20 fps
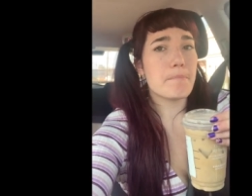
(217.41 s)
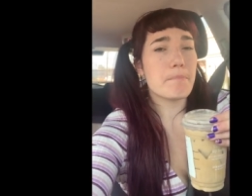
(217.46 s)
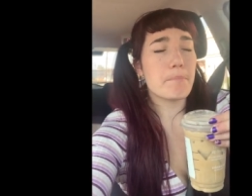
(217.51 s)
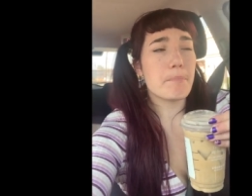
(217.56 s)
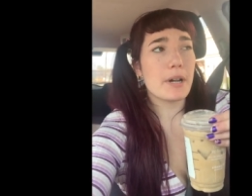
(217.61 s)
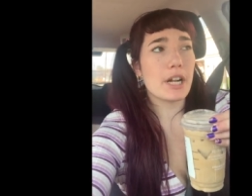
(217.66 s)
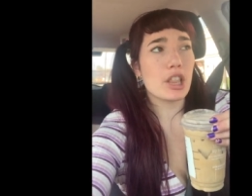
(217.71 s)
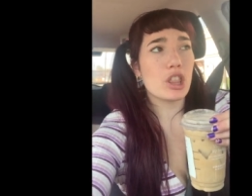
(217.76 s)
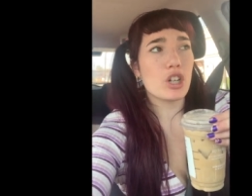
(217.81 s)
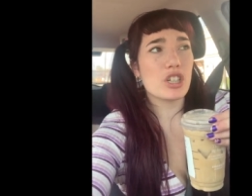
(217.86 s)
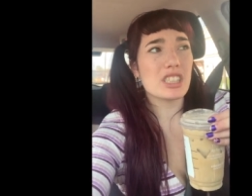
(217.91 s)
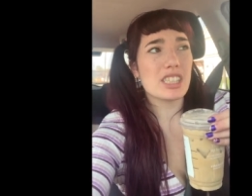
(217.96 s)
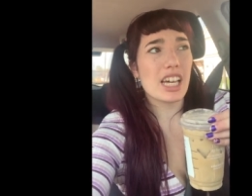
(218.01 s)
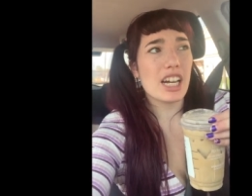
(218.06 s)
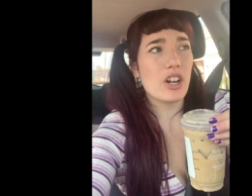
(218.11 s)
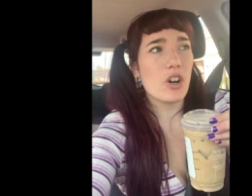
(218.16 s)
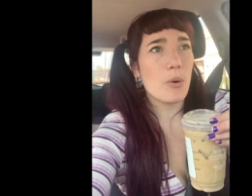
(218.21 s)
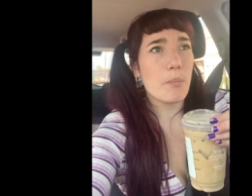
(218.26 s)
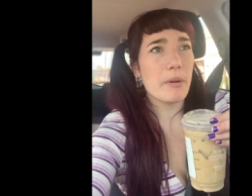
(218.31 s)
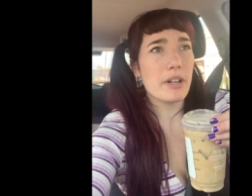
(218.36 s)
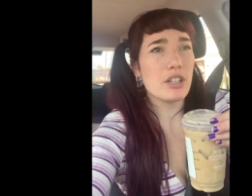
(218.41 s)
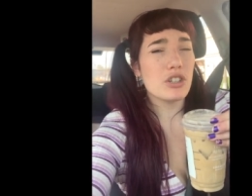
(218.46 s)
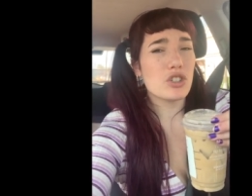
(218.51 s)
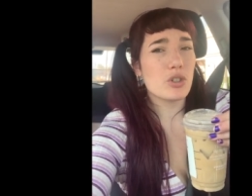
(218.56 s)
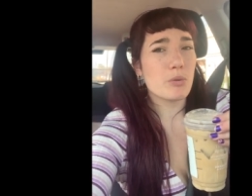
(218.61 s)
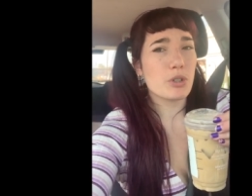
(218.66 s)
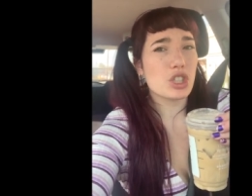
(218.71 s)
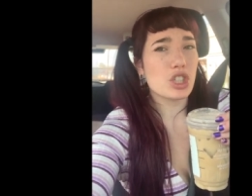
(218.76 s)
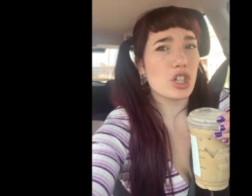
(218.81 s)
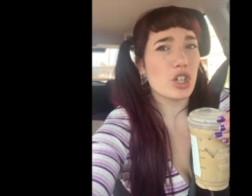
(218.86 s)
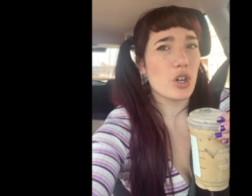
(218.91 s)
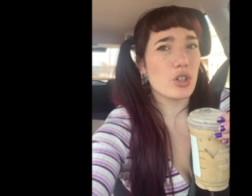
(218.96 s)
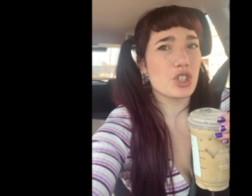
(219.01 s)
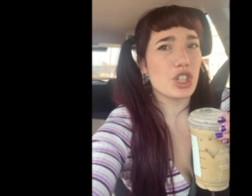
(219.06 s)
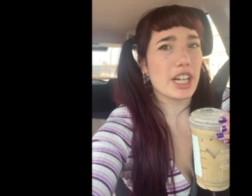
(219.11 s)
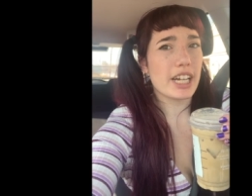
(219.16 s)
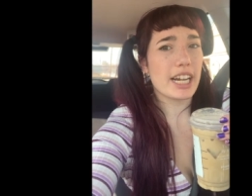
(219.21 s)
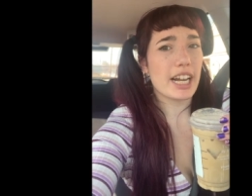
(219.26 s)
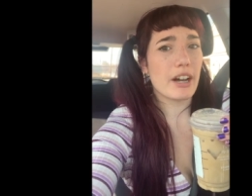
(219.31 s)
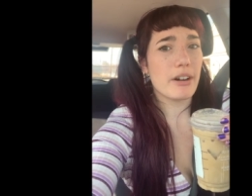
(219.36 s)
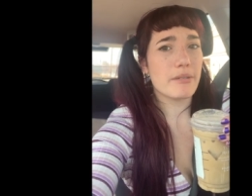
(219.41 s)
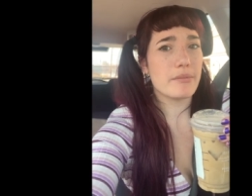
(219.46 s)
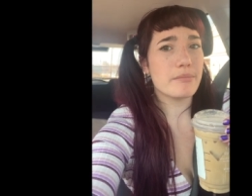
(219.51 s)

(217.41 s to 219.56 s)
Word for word: but it looks kind of open, so we're just gonna go check it out.